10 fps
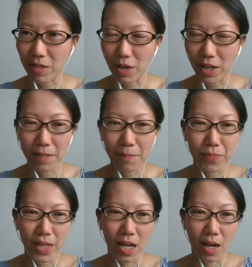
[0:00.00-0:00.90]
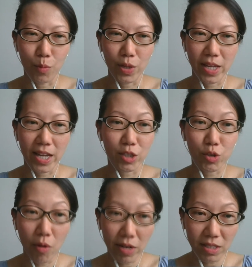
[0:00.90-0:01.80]
right? Uh, when they had a
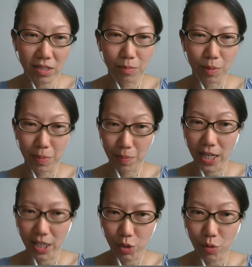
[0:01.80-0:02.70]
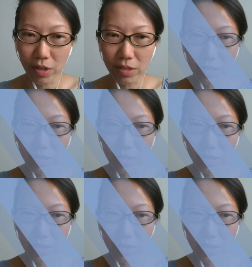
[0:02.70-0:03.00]
choice, when people had a choice,